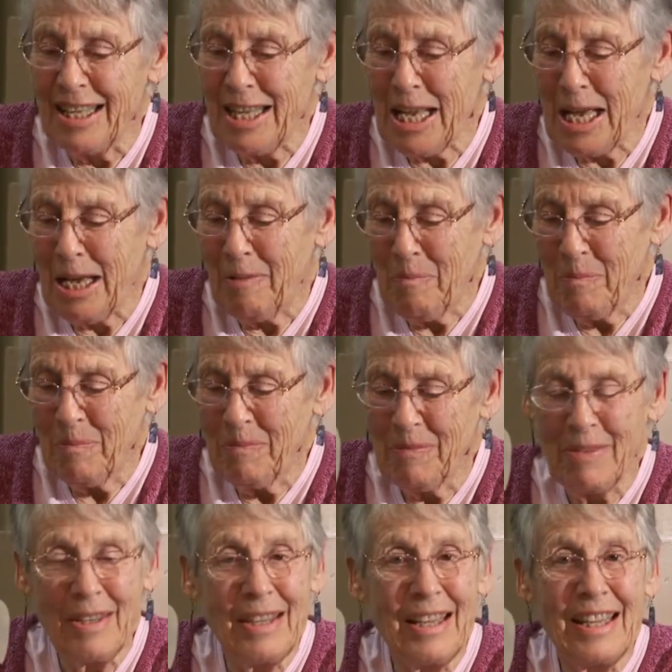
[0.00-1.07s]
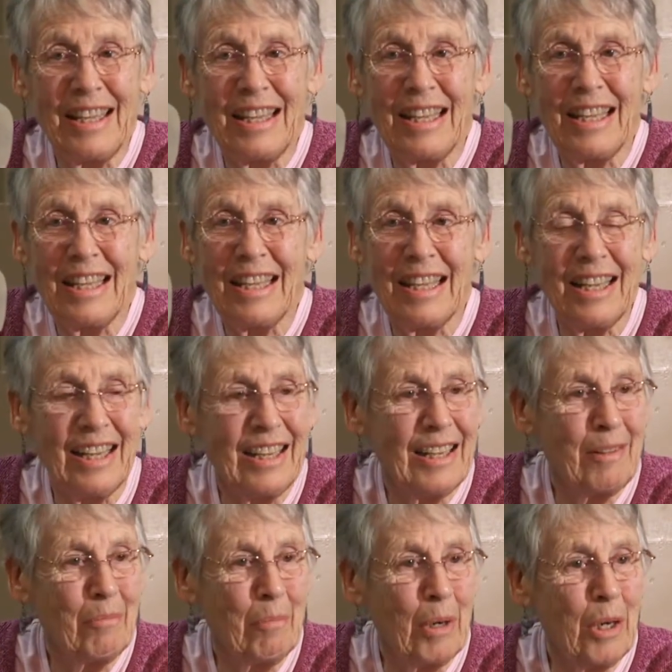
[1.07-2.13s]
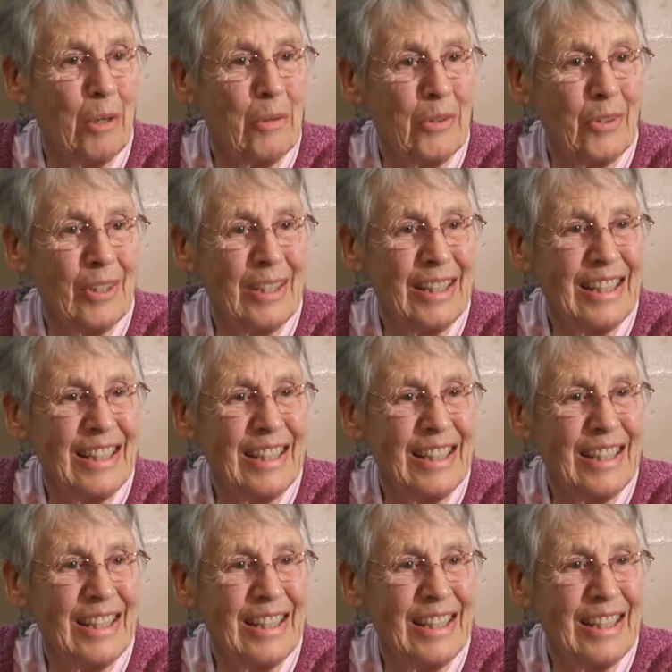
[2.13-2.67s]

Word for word: Yeah. Yeah, Burroughs.